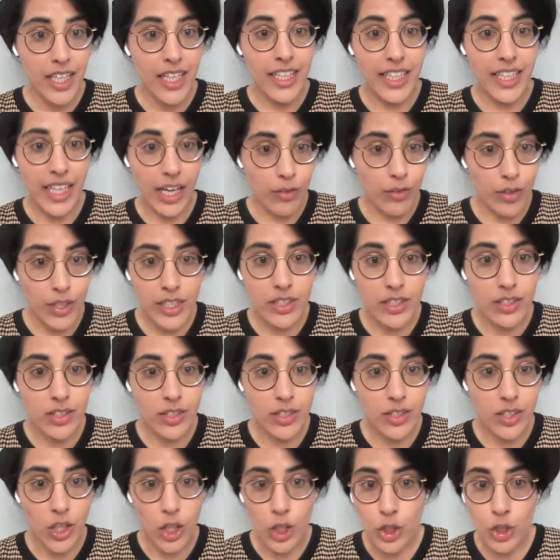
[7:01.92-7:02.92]
there
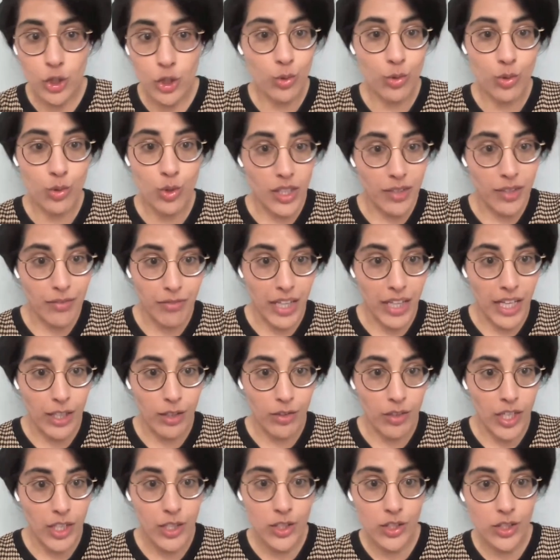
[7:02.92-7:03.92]
is a huge
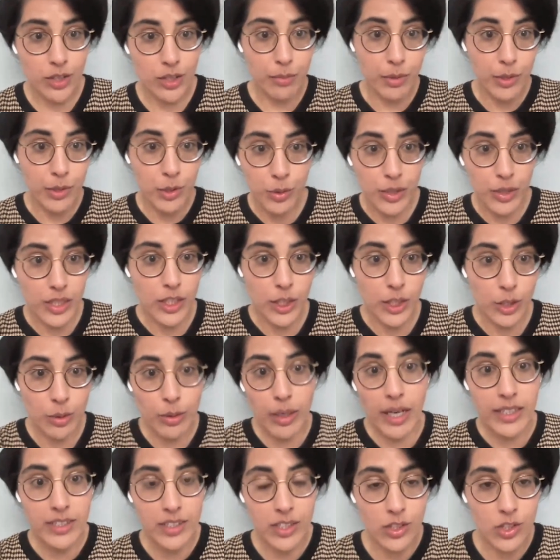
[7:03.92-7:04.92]
conflagration between the
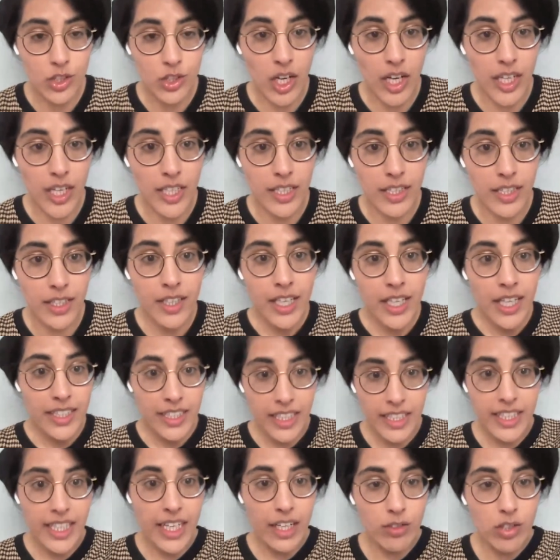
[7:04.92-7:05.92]
US and China,
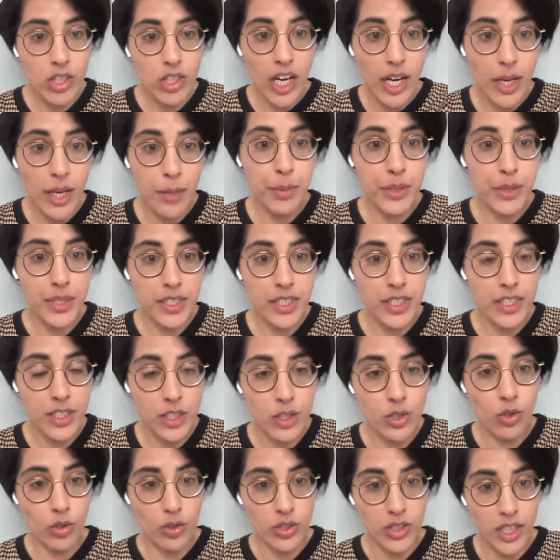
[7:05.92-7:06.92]
that their entire business
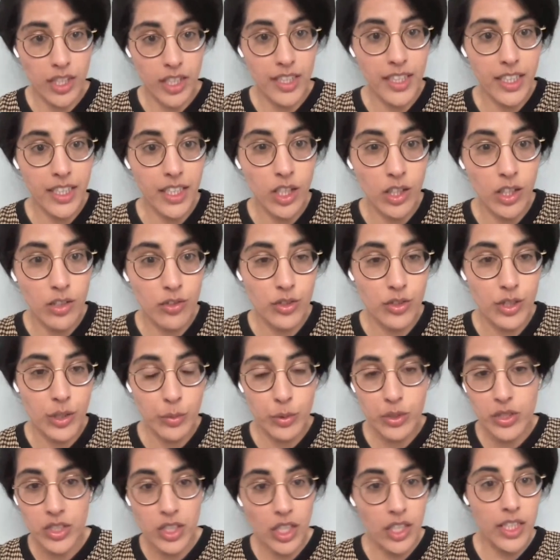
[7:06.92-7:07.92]
is not stuck in a country
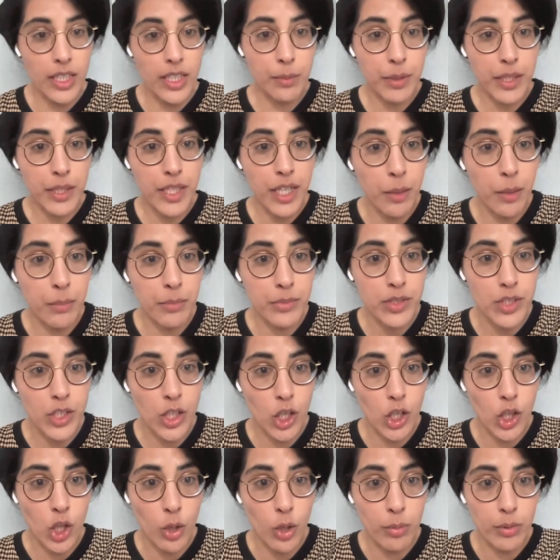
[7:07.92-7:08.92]
which suddenly becomes a
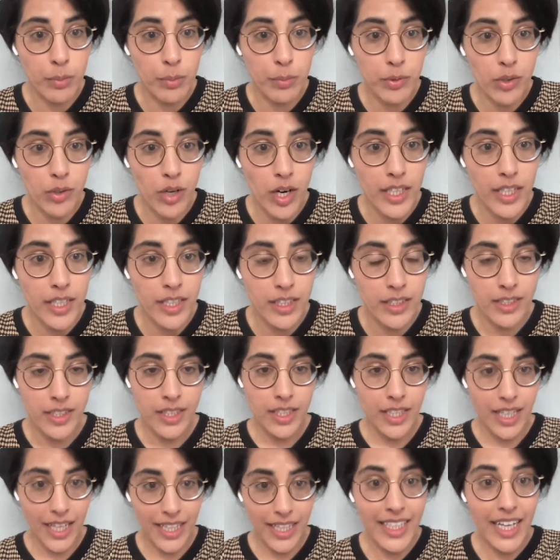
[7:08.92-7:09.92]
global pariah.
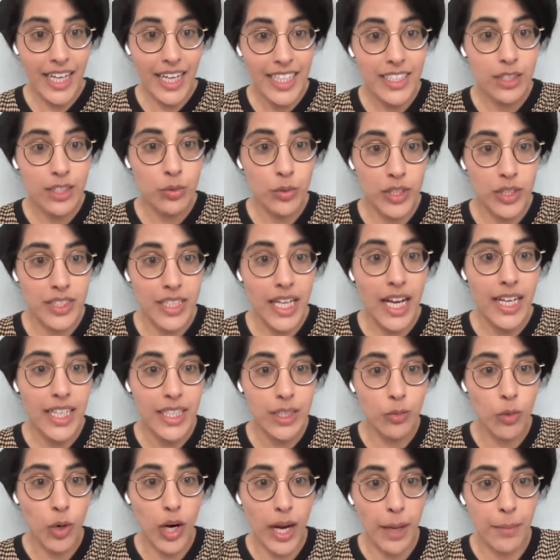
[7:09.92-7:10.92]
And that is exactly
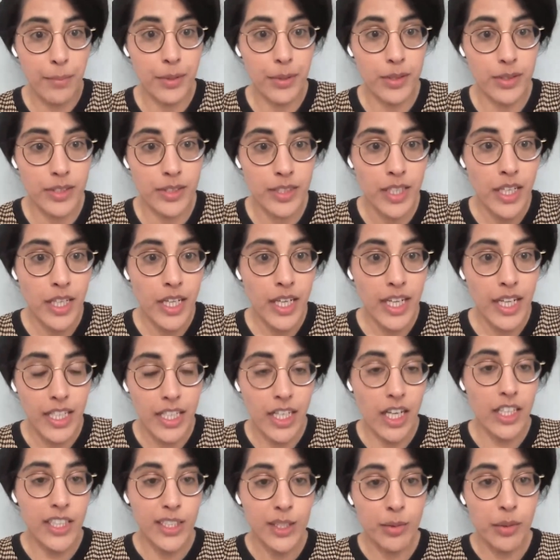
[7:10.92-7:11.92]
what happened in
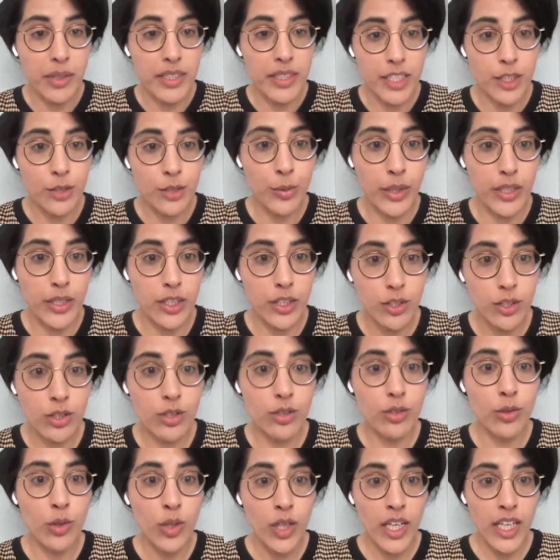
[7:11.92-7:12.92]
early
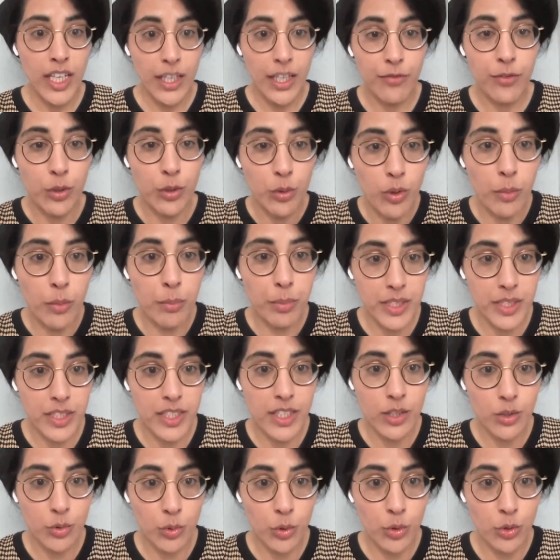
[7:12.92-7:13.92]
2022 if you were a
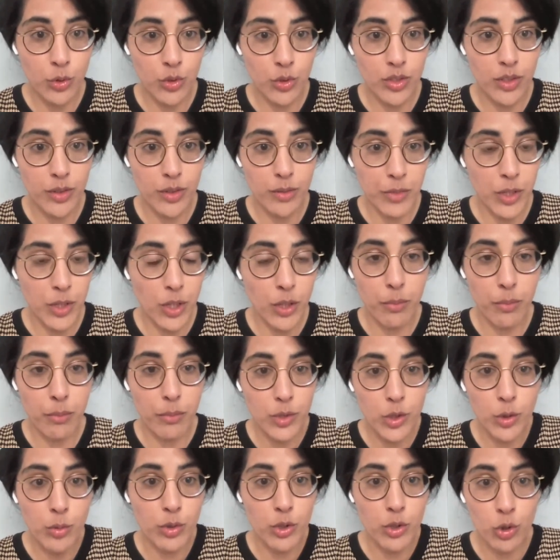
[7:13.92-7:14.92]
business who's, you know,
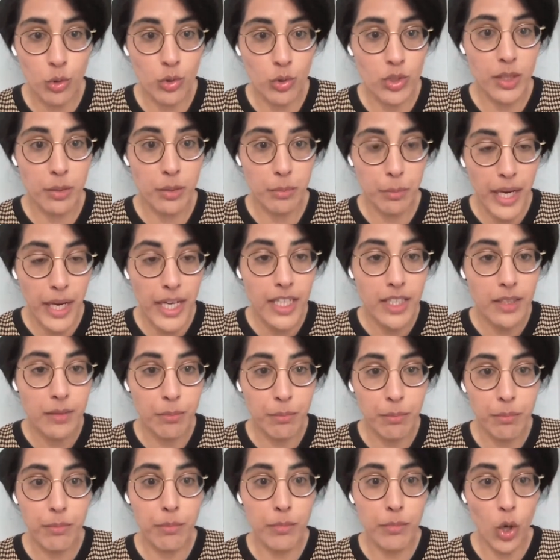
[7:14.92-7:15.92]
you were sourcing
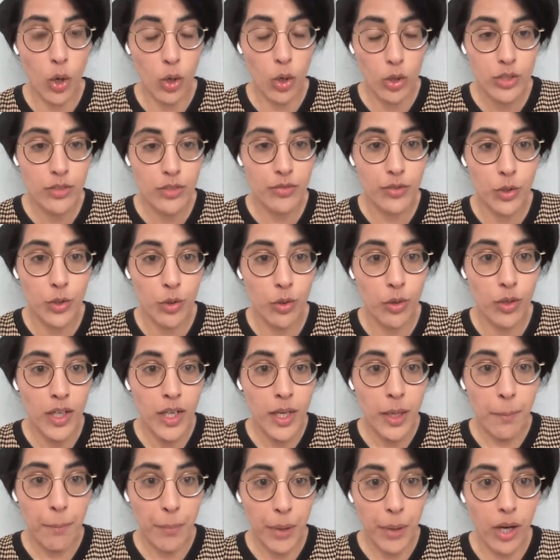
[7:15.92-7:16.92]
main lots of your
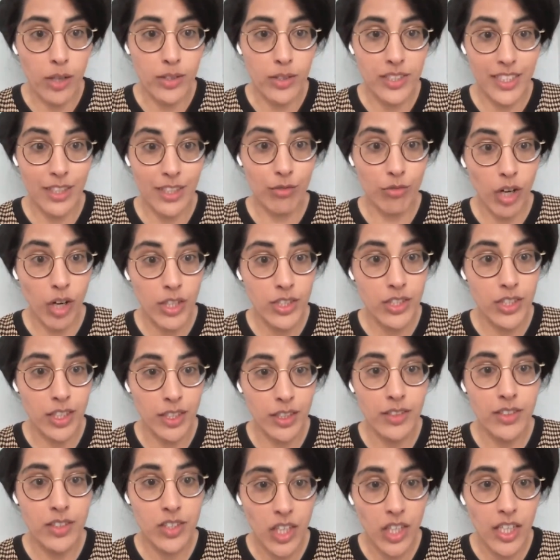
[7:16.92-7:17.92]
parts in
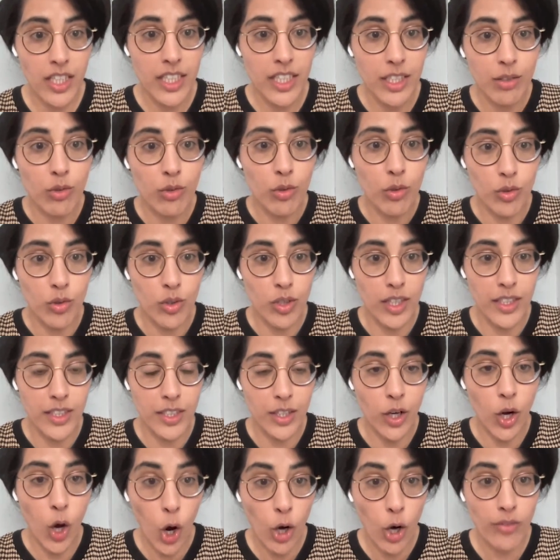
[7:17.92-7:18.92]
Russia. Suddenly, uh, you
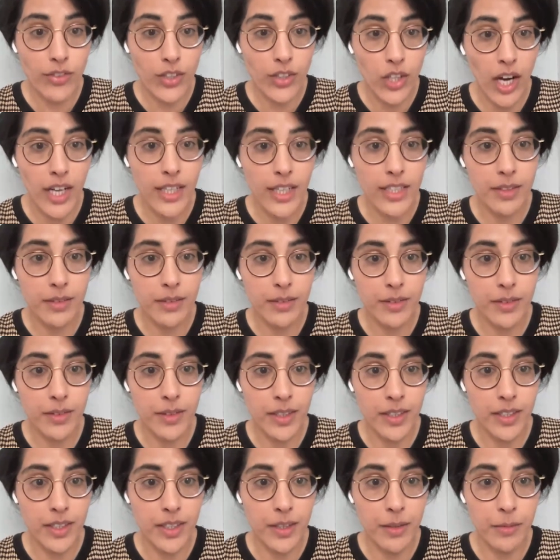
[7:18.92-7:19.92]
know, overnight
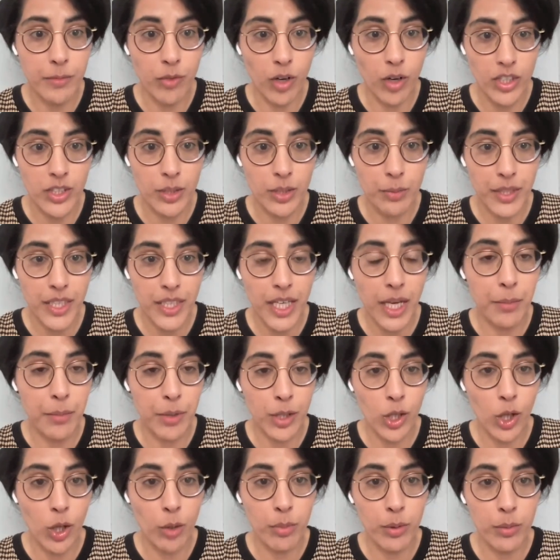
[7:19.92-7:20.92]
uh, Russia became a
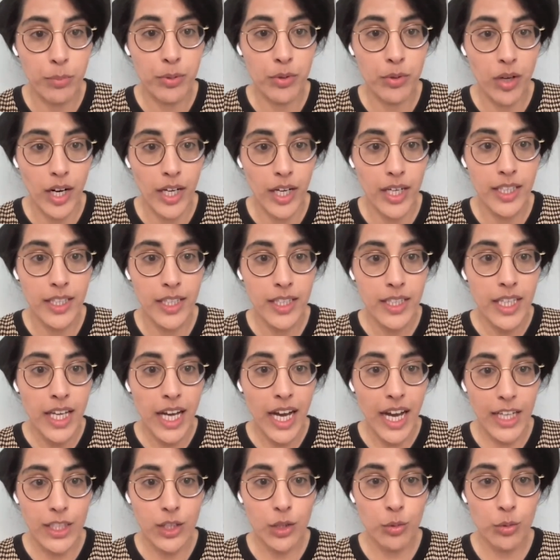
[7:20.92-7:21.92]
global pariah
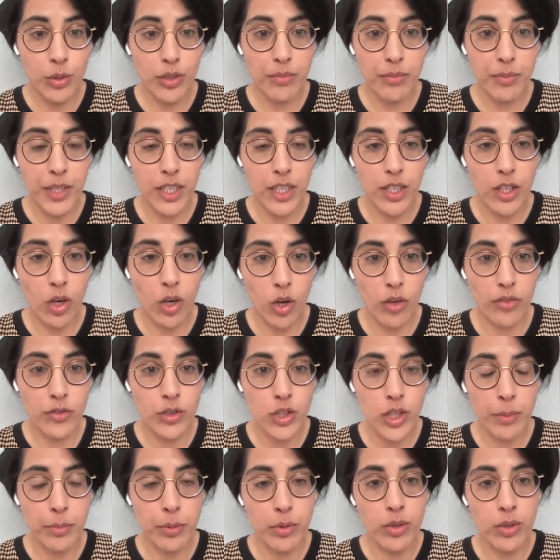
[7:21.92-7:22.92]
and you would have been in a lot of
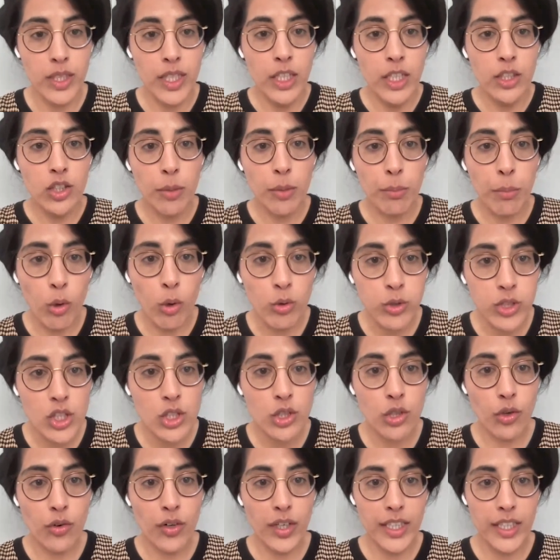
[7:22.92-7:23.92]
trouble. So
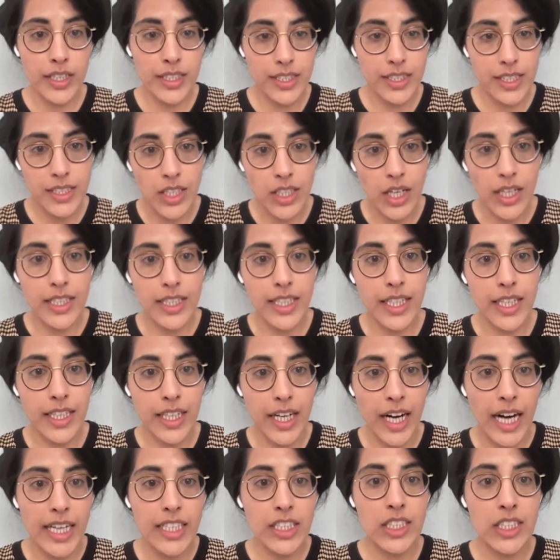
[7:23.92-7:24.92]
multi-shoring is this idea that
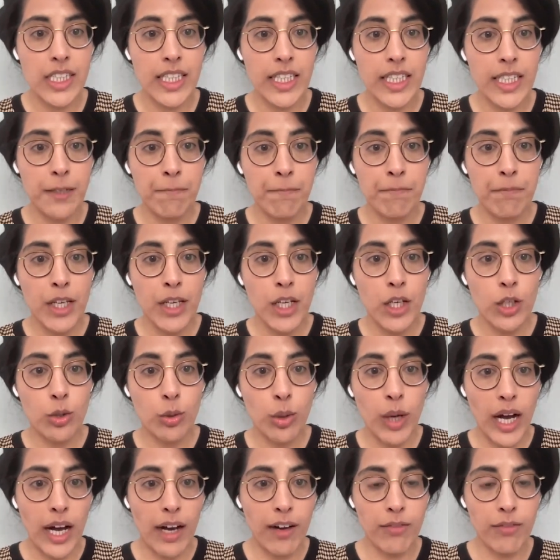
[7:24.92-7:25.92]
actually you
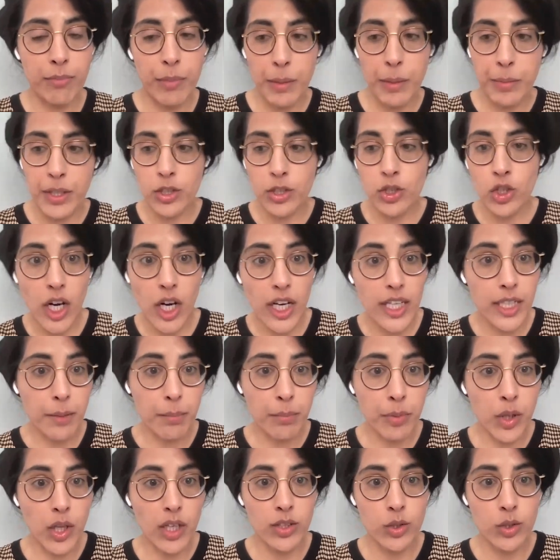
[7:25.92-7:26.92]
have maybe a China
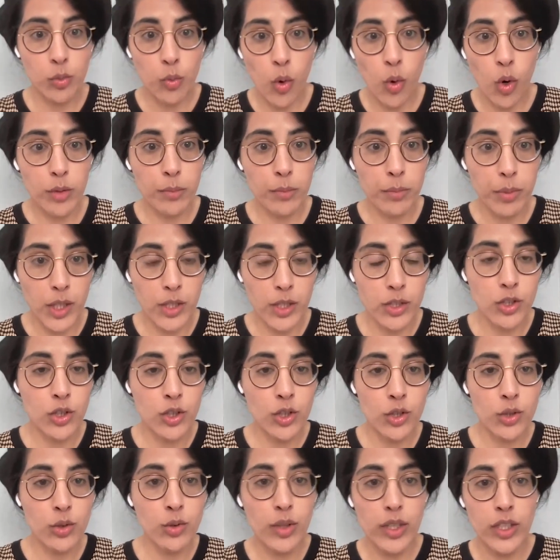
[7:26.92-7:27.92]
plus 1 plus
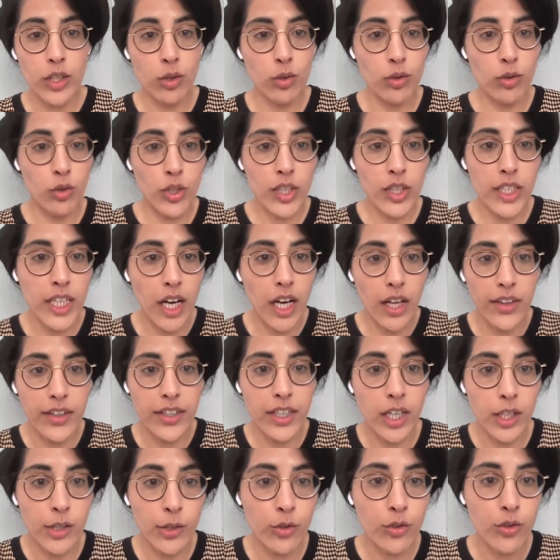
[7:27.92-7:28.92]
2 and you're looking at other
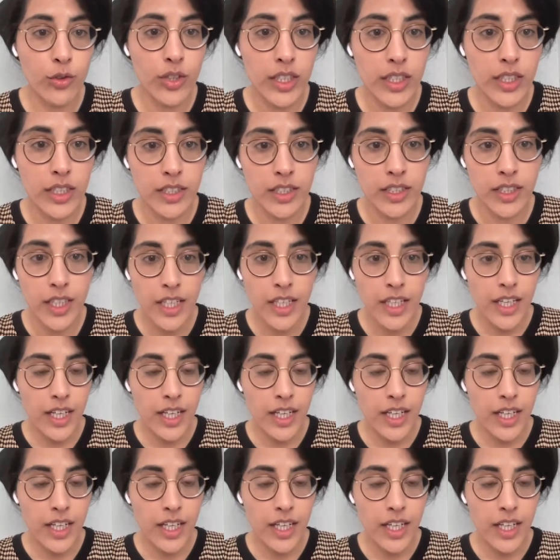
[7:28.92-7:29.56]
countries.